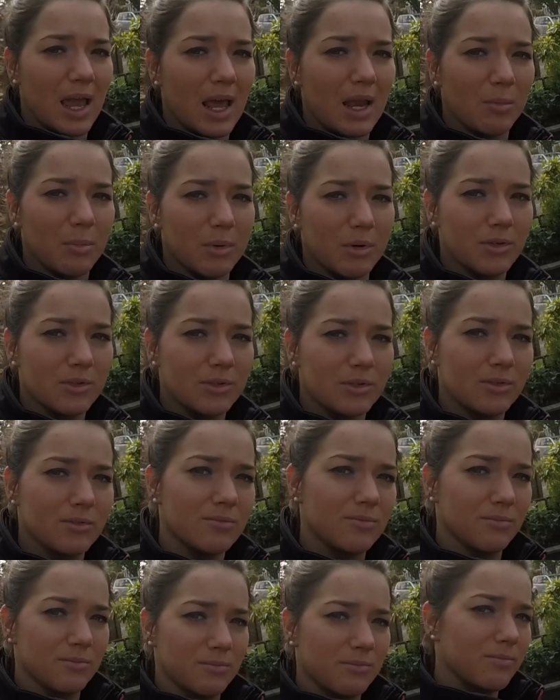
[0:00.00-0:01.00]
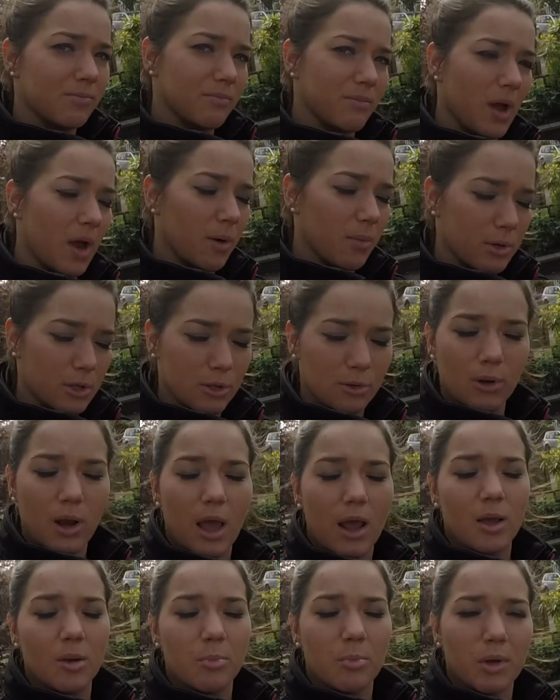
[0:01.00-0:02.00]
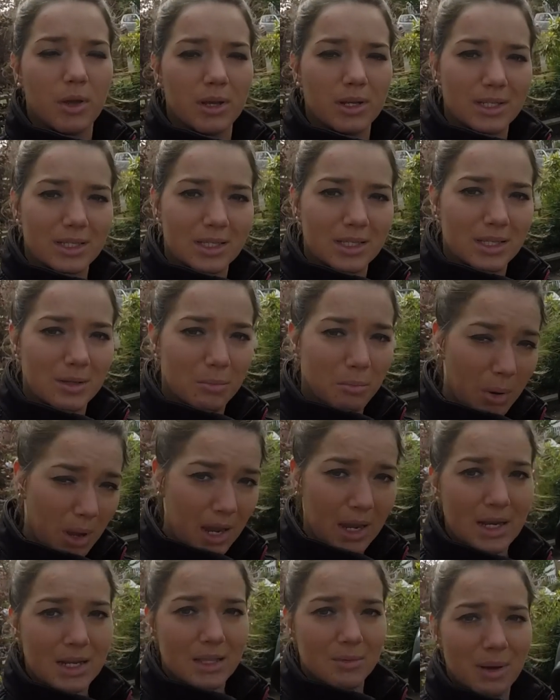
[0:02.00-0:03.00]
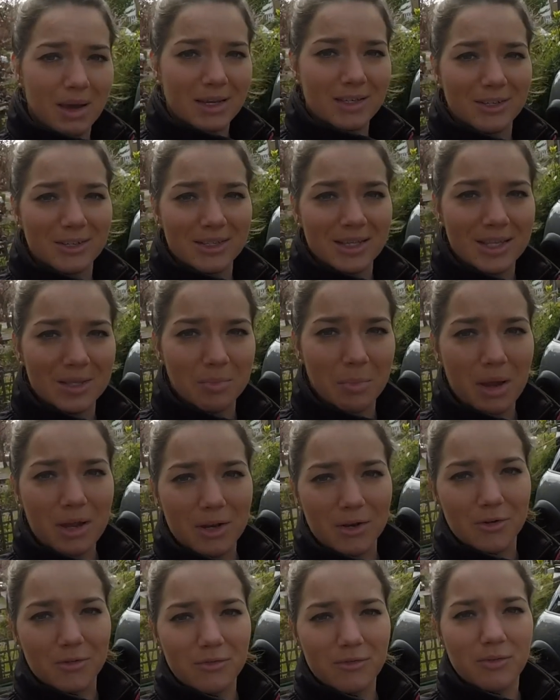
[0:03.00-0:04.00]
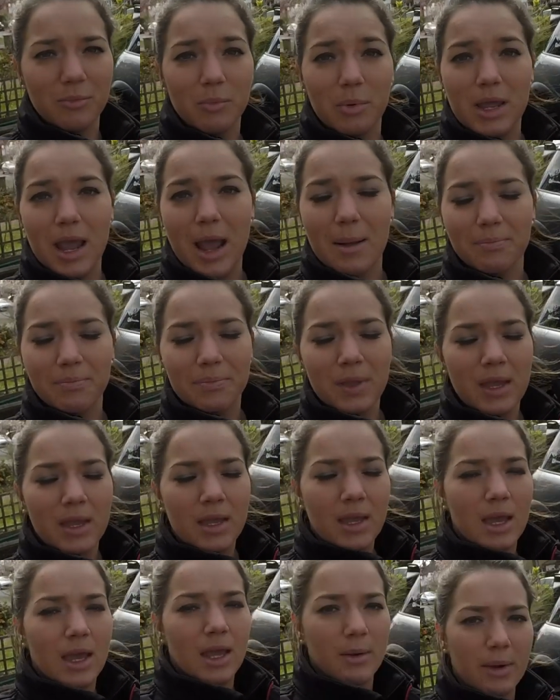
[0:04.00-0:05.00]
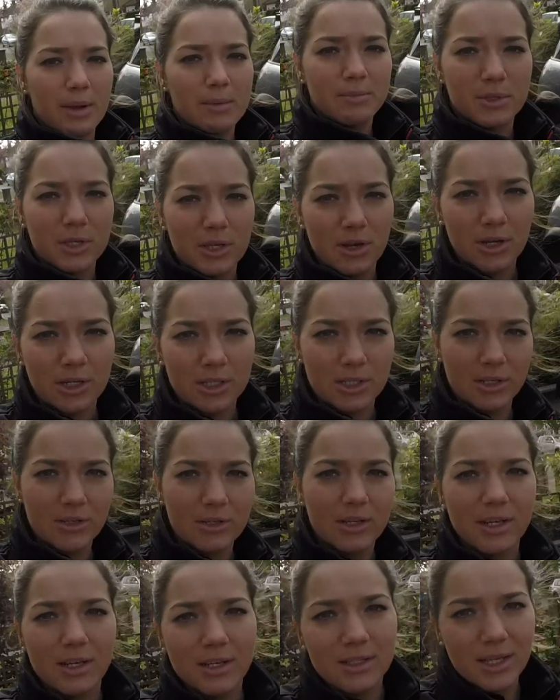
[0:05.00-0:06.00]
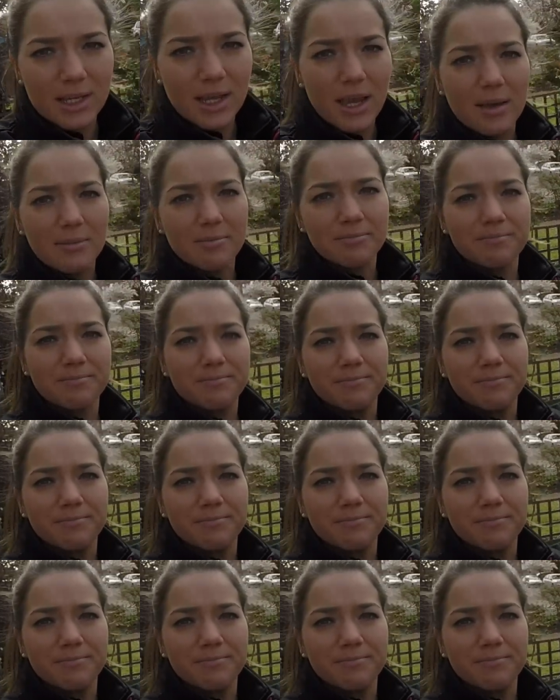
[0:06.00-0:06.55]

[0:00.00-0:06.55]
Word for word: calipers, I wish you luck because this is a pain in the backside to get the paint off. But yeah, anyway, see you guys soon and take care.